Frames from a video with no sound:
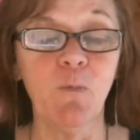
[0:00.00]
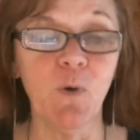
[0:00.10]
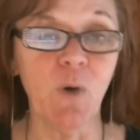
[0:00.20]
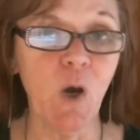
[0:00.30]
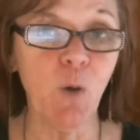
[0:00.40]

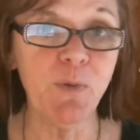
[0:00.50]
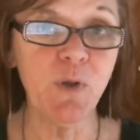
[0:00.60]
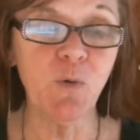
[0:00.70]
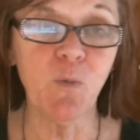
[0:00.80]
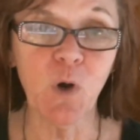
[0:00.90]
We'll help
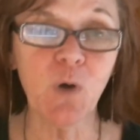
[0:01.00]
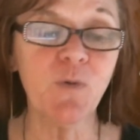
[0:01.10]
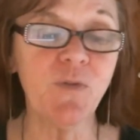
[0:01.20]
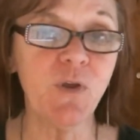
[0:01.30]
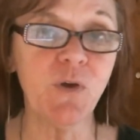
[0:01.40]
you, work
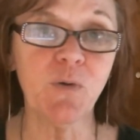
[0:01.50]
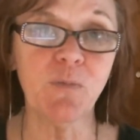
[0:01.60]
with you,